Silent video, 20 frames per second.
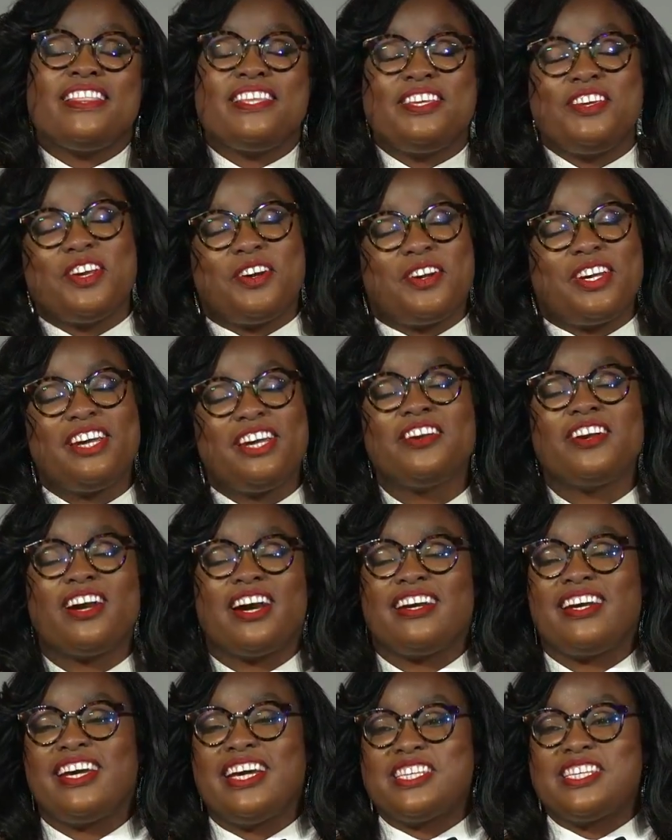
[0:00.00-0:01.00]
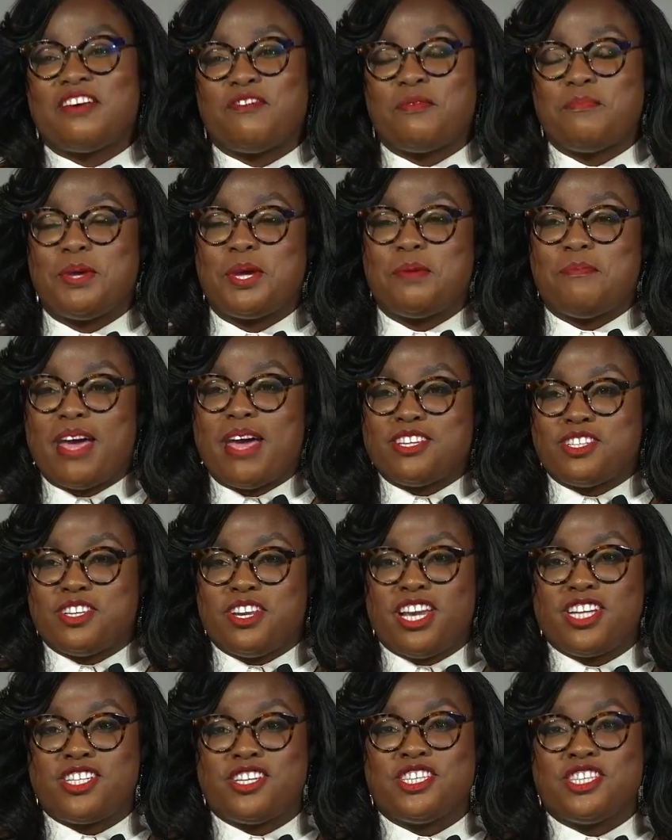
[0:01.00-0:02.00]
kindergarten kids have a big
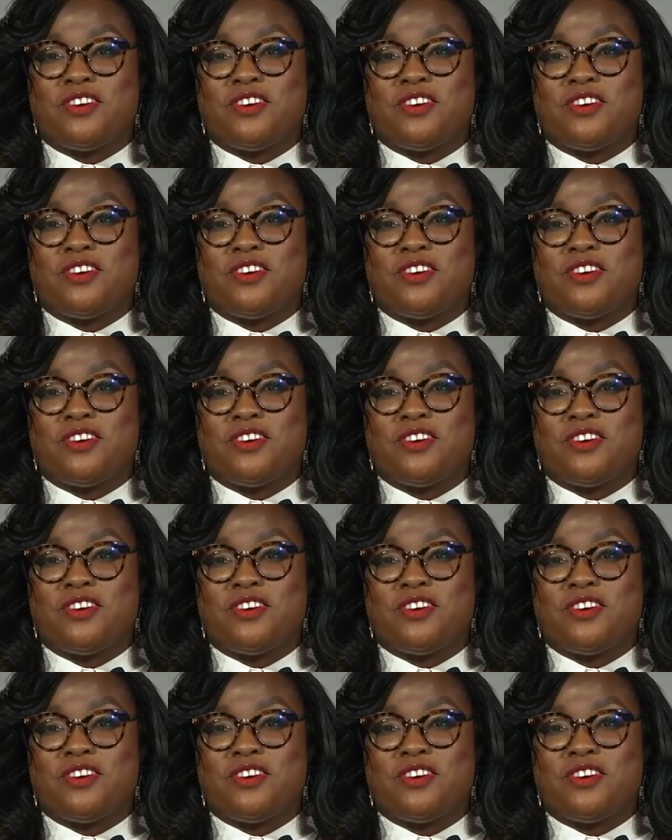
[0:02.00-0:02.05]
imagination,